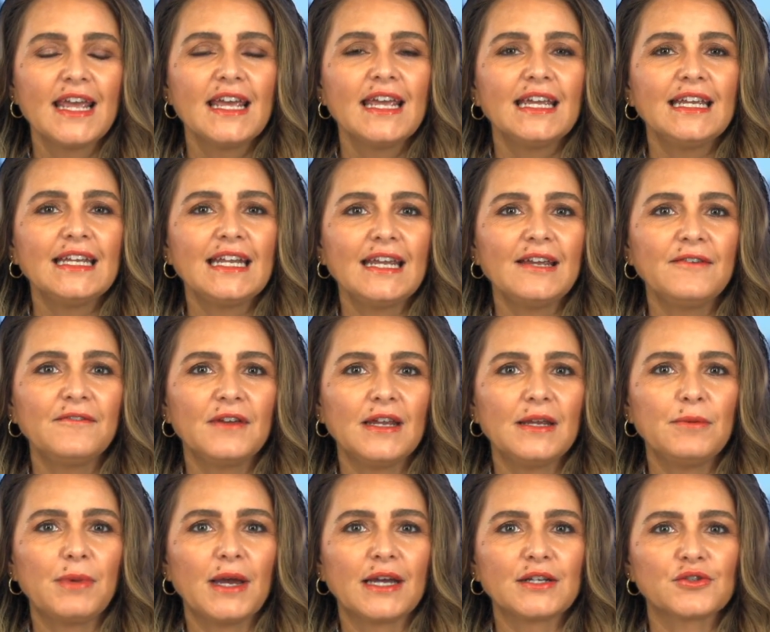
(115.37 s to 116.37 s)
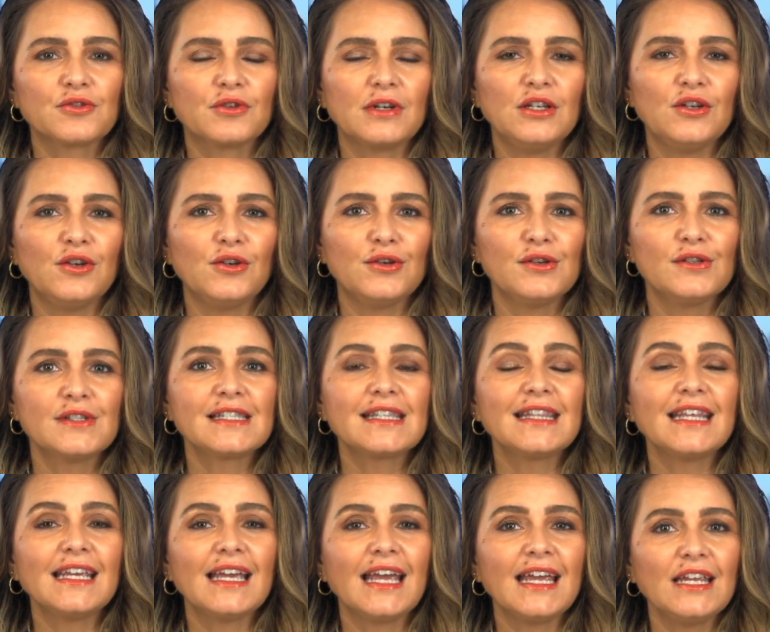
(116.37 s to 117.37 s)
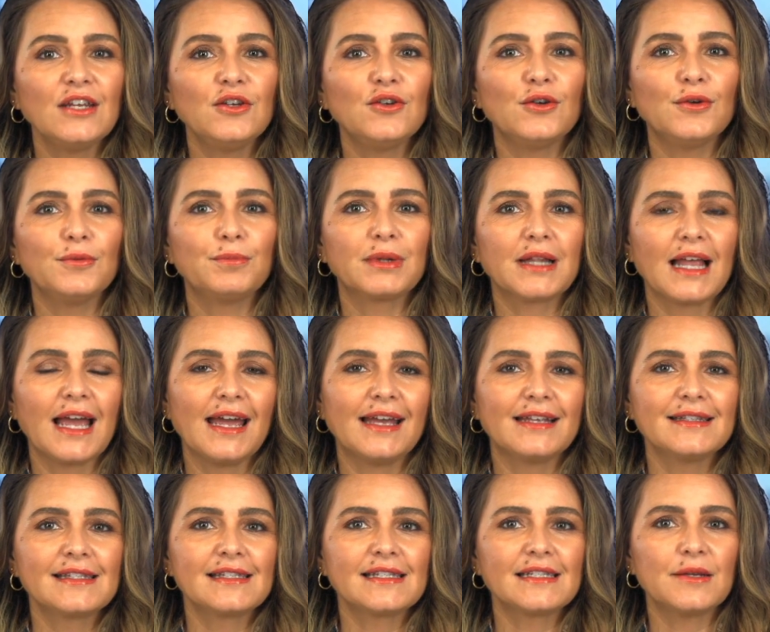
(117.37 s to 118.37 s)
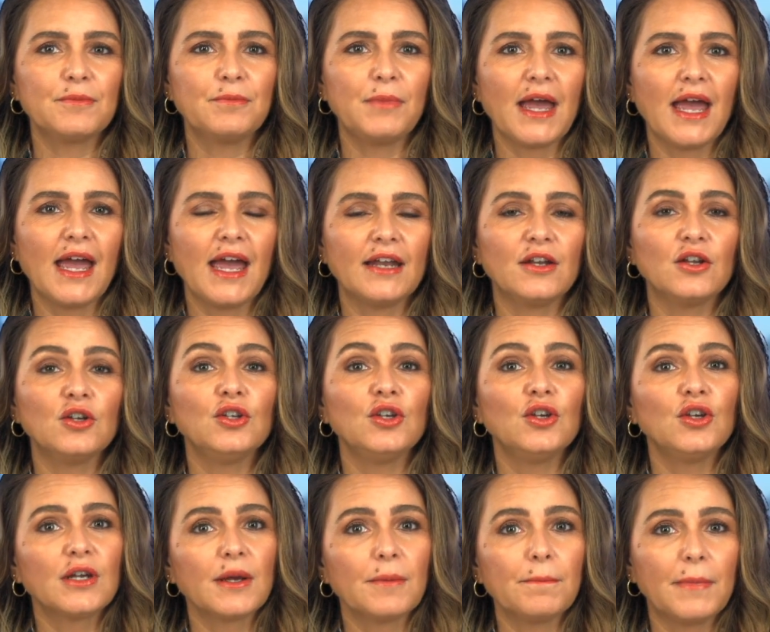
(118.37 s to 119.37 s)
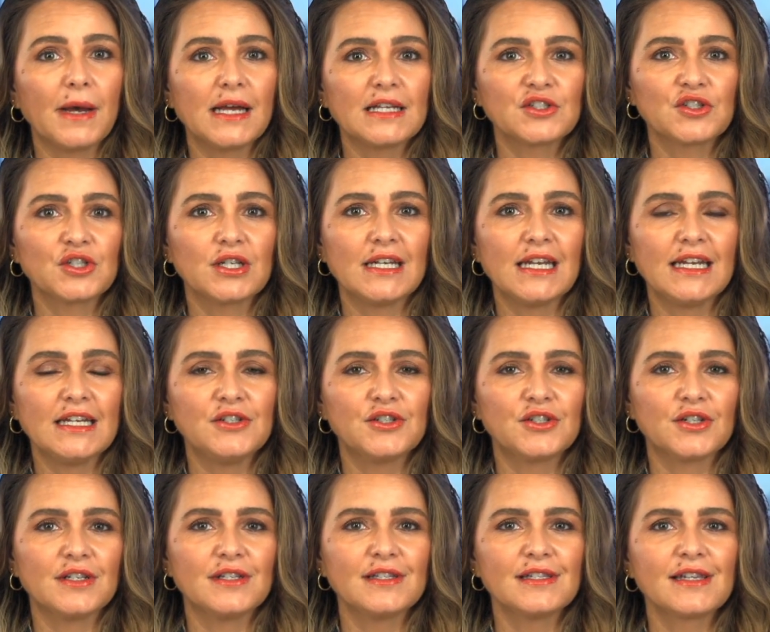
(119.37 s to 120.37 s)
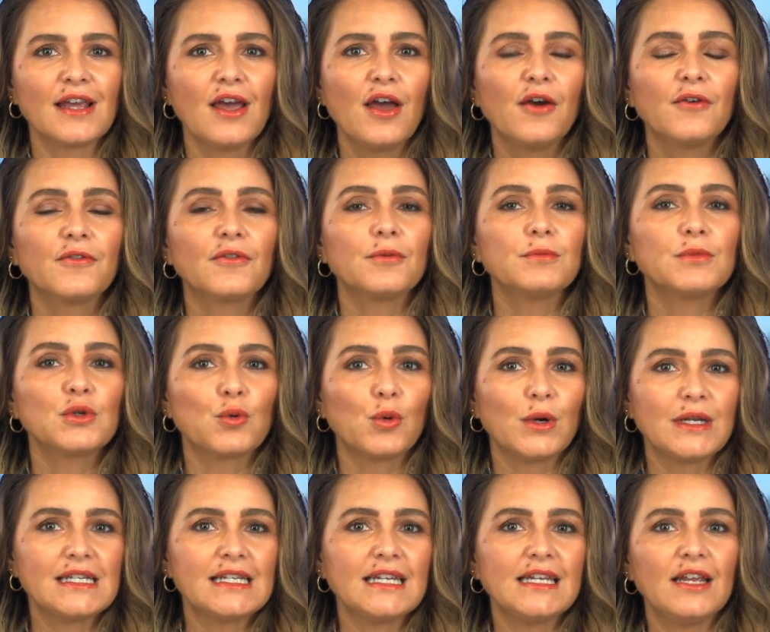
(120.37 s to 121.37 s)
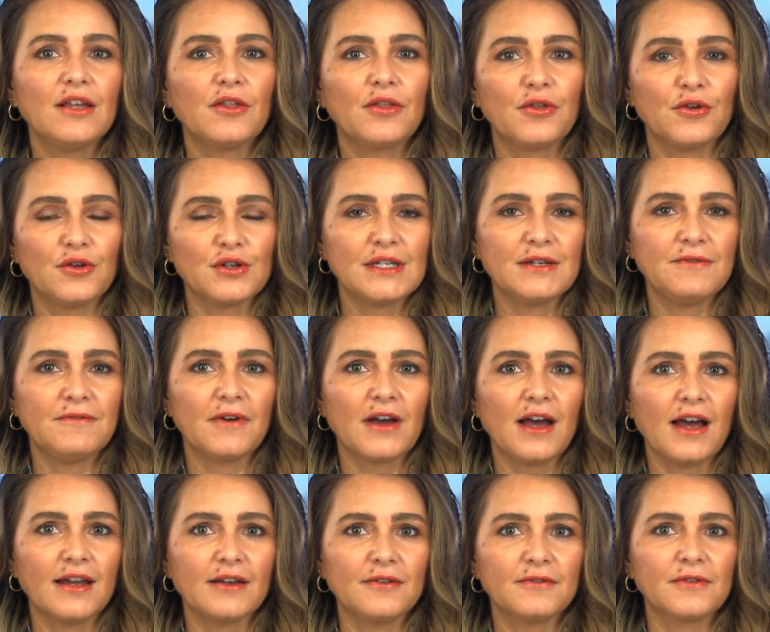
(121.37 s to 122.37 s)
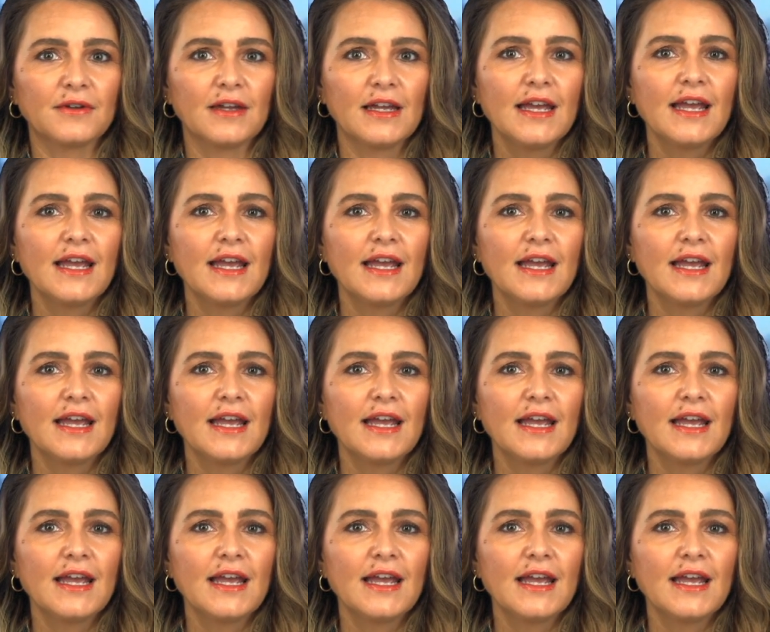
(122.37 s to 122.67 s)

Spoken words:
In EV battery news, the EU plans to ban new combustion engines from 2035.